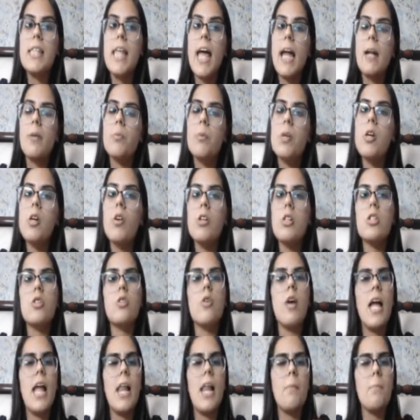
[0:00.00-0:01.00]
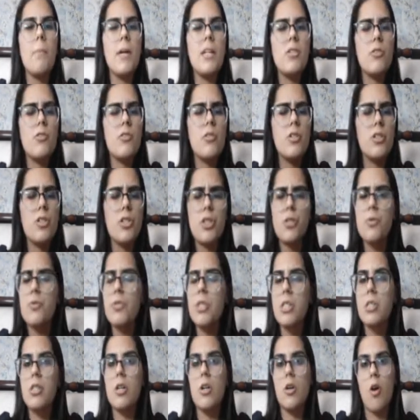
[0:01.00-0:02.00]
That will also help us
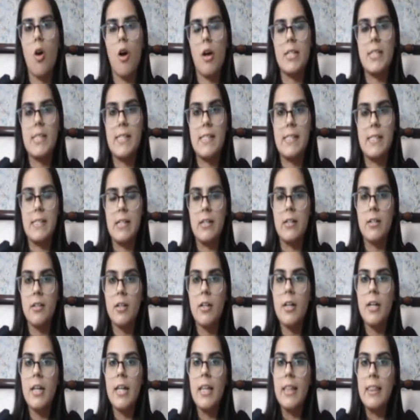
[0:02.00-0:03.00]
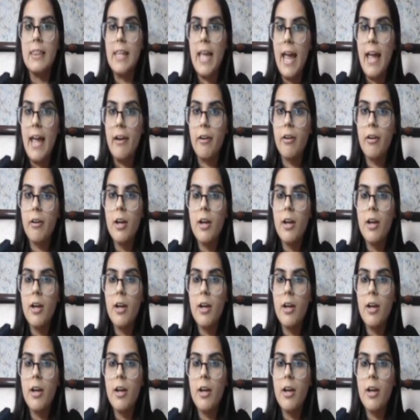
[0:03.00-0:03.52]
reduce the cost there.